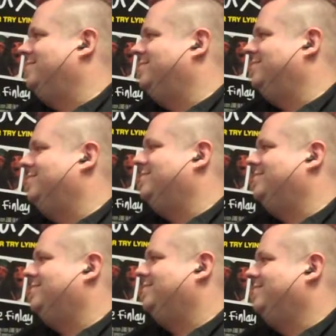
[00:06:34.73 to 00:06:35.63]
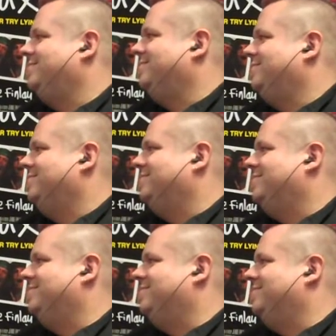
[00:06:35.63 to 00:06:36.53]

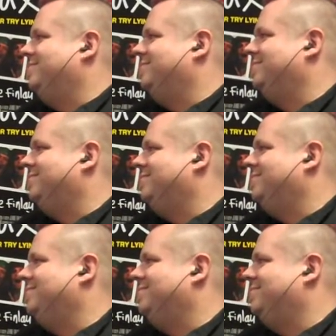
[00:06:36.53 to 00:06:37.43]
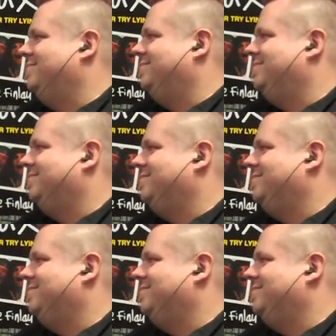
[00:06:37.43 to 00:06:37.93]
No words are spoken by the person on screen.